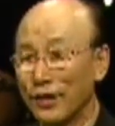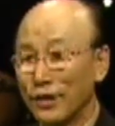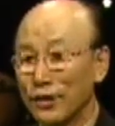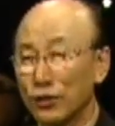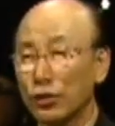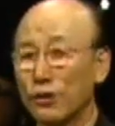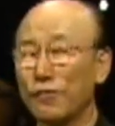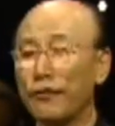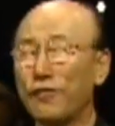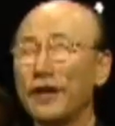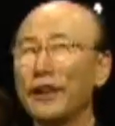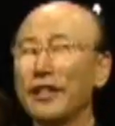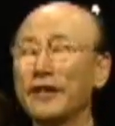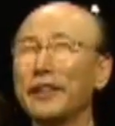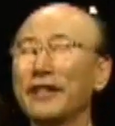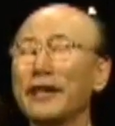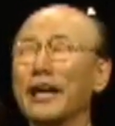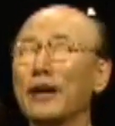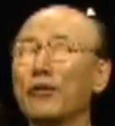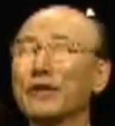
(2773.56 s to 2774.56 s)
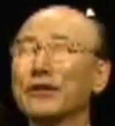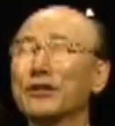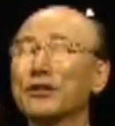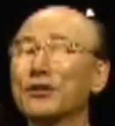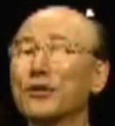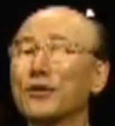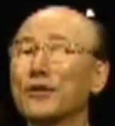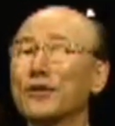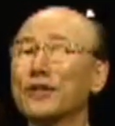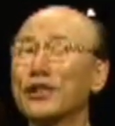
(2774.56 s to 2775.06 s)
So finally, I was
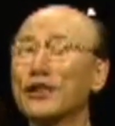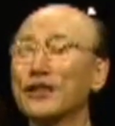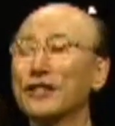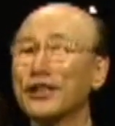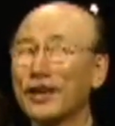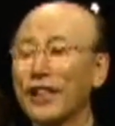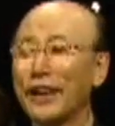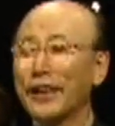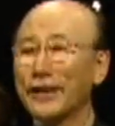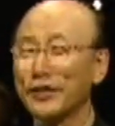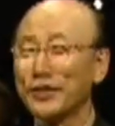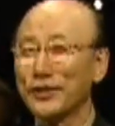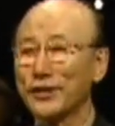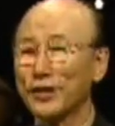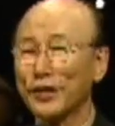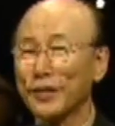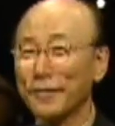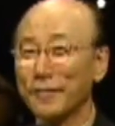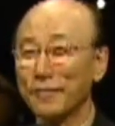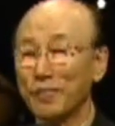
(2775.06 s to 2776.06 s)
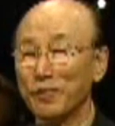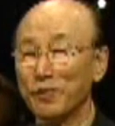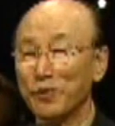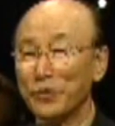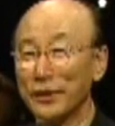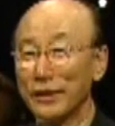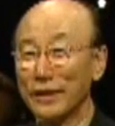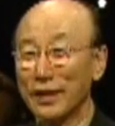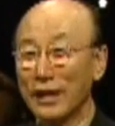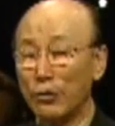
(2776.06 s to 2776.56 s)
so discouraged.
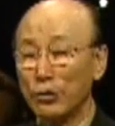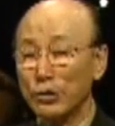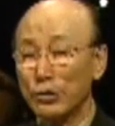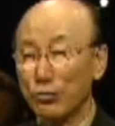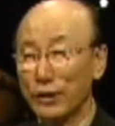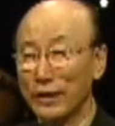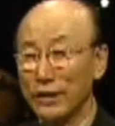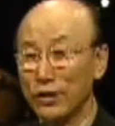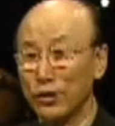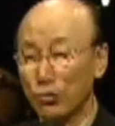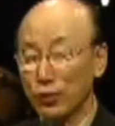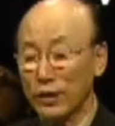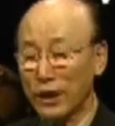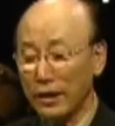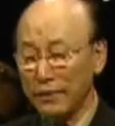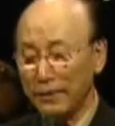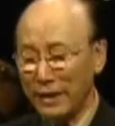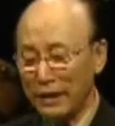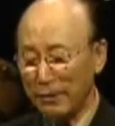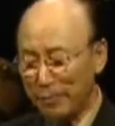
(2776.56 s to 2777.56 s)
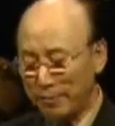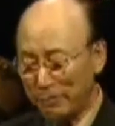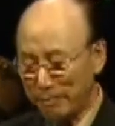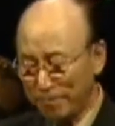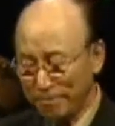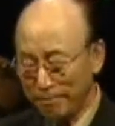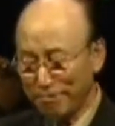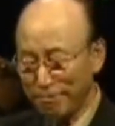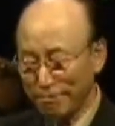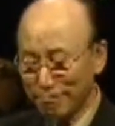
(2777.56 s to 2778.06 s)
I was ready to give
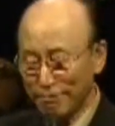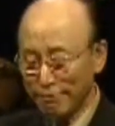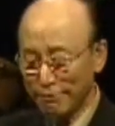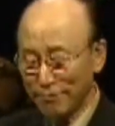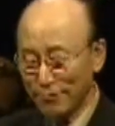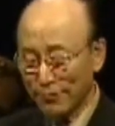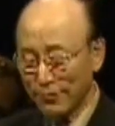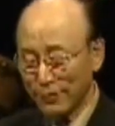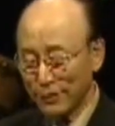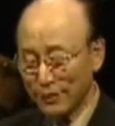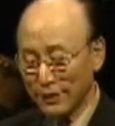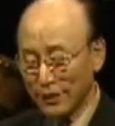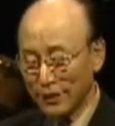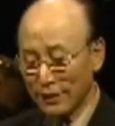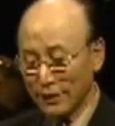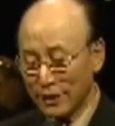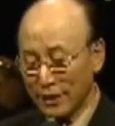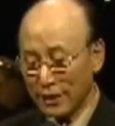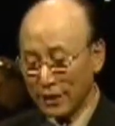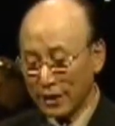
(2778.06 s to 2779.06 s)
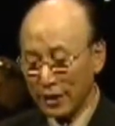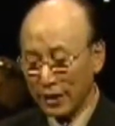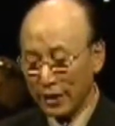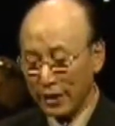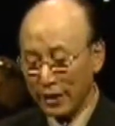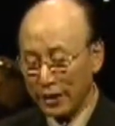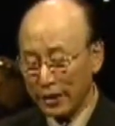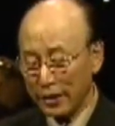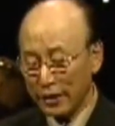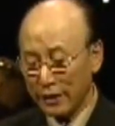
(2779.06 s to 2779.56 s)
up.
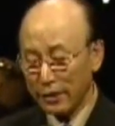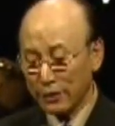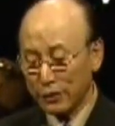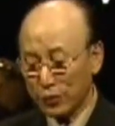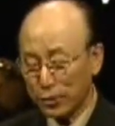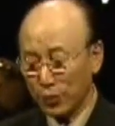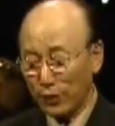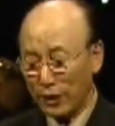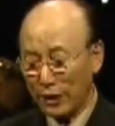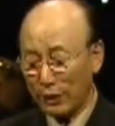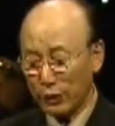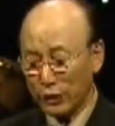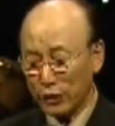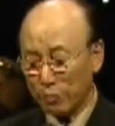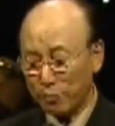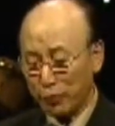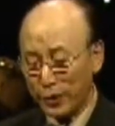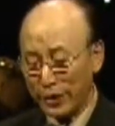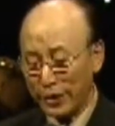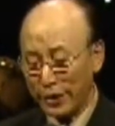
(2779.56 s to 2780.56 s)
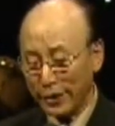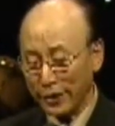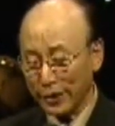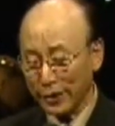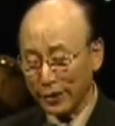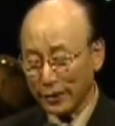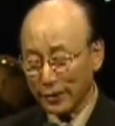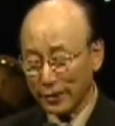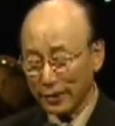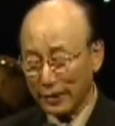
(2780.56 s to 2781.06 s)
And so I was
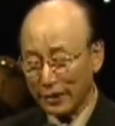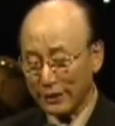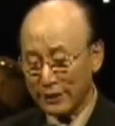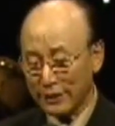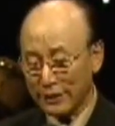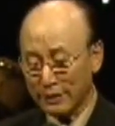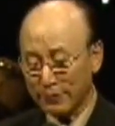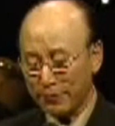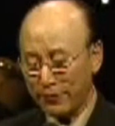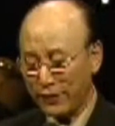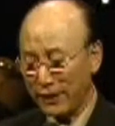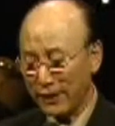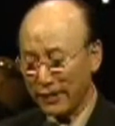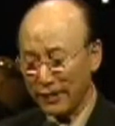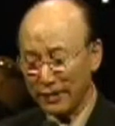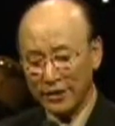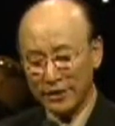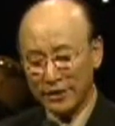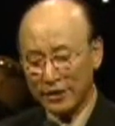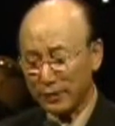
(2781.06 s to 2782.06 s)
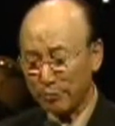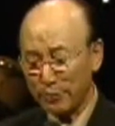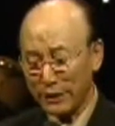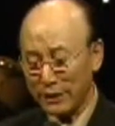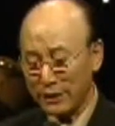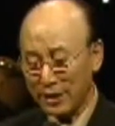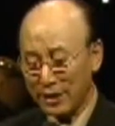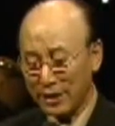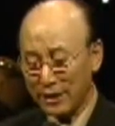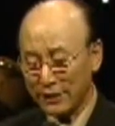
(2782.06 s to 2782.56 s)
praying. I said, Father, this is
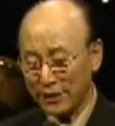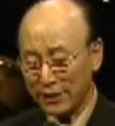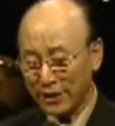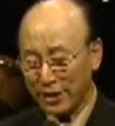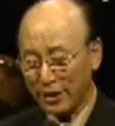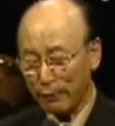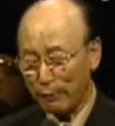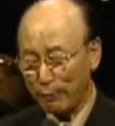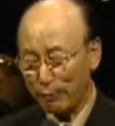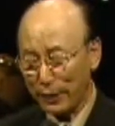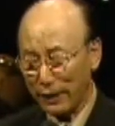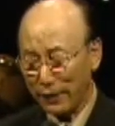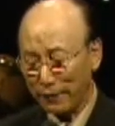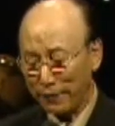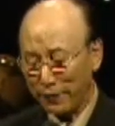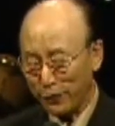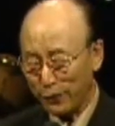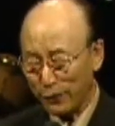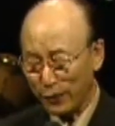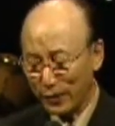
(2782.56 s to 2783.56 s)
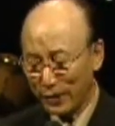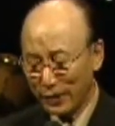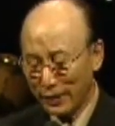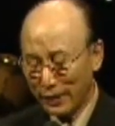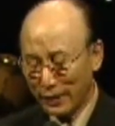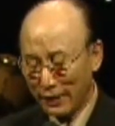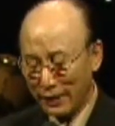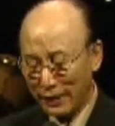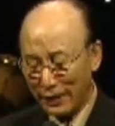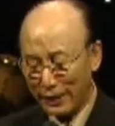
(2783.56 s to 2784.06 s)
my last time I'm praying for her.
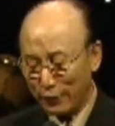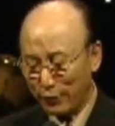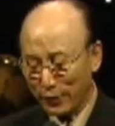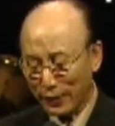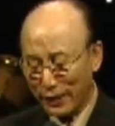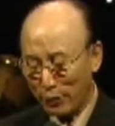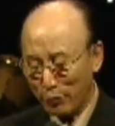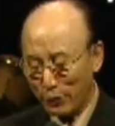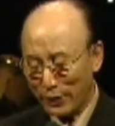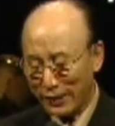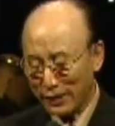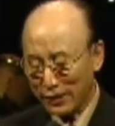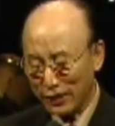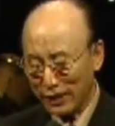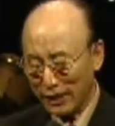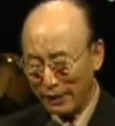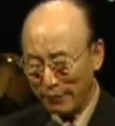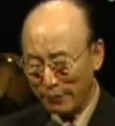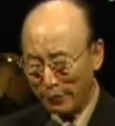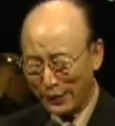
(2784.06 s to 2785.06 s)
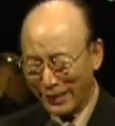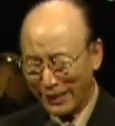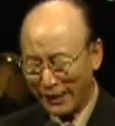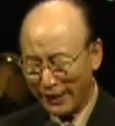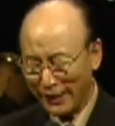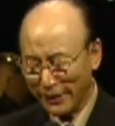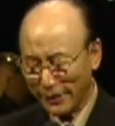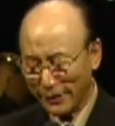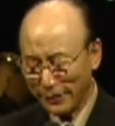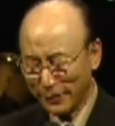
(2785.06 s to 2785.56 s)
I don't care whether she live or
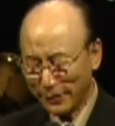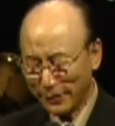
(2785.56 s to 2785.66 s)
die.